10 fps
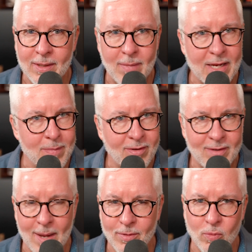make
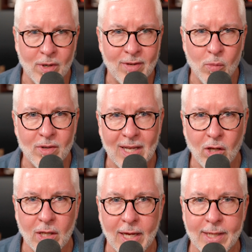missteps. What does that
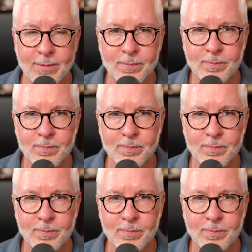look like?